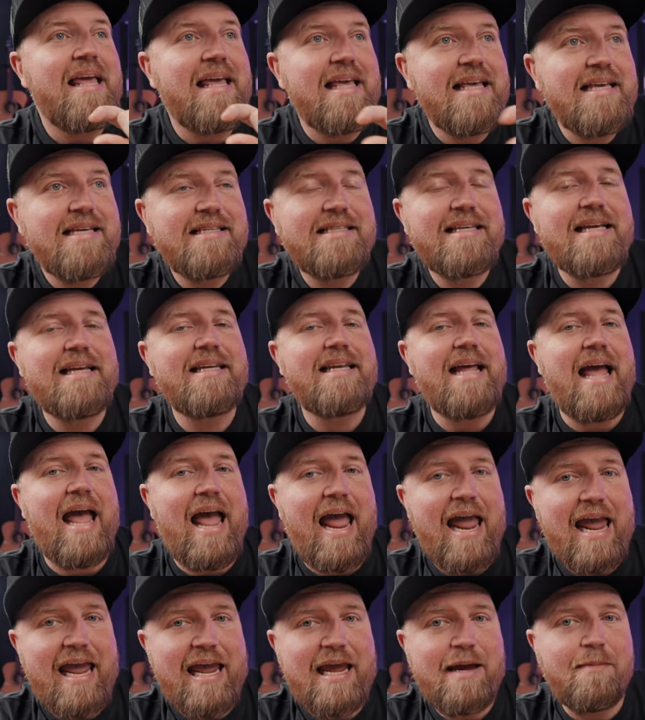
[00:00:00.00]
is it
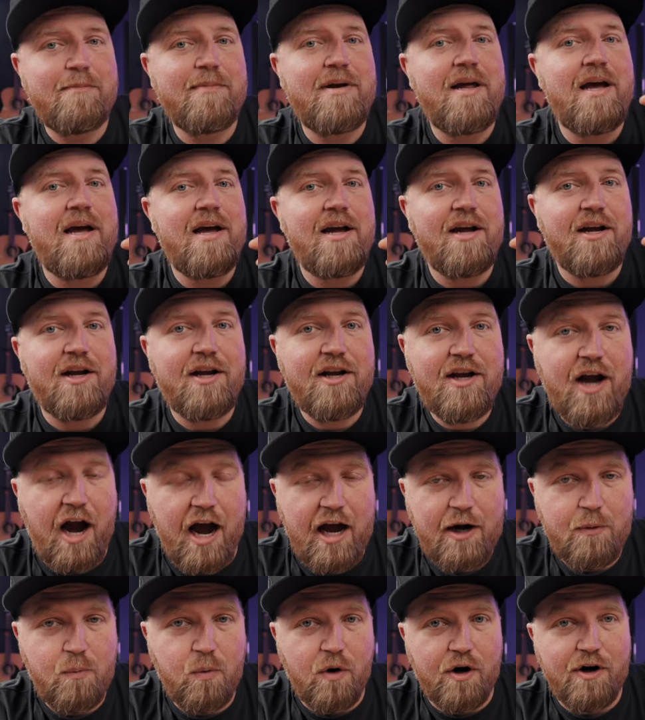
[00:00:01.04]
aimed
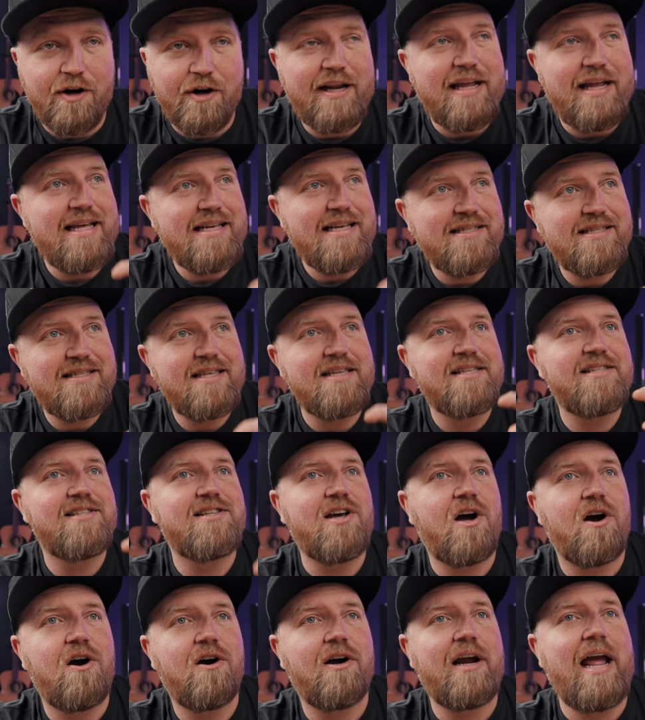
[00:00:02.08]
Godward is the
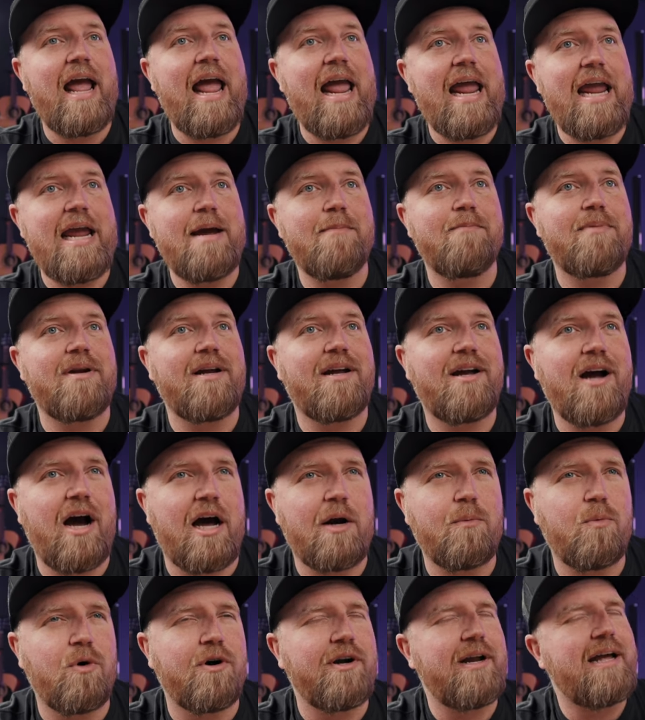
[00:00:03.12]
song aimed
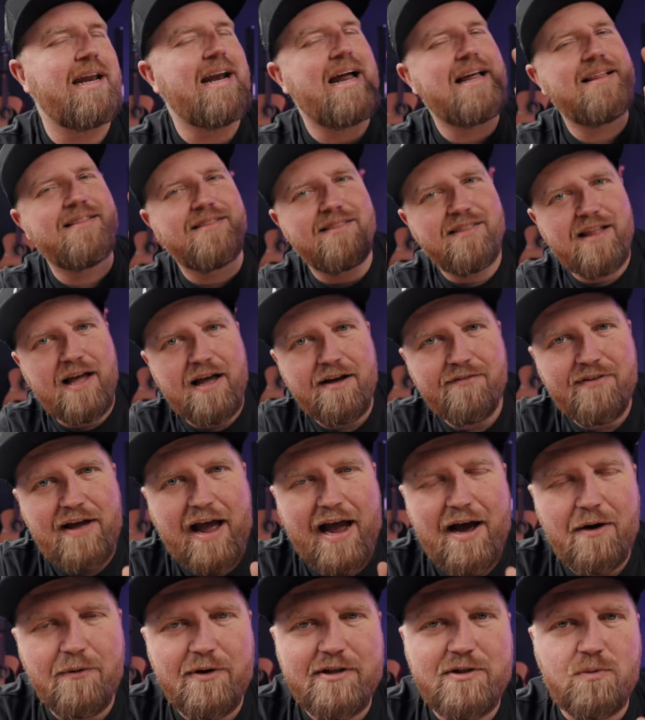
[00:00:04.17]
Godward, and I love
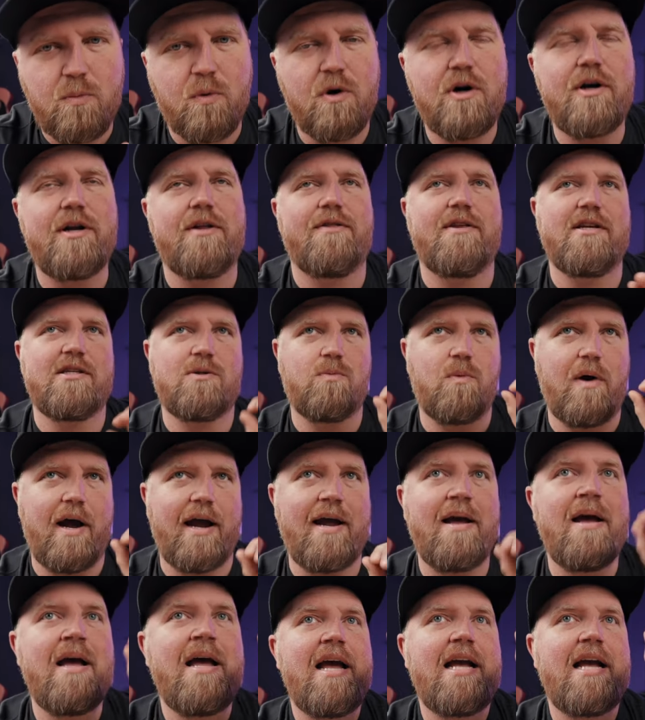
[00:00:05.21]
how it's worded this way.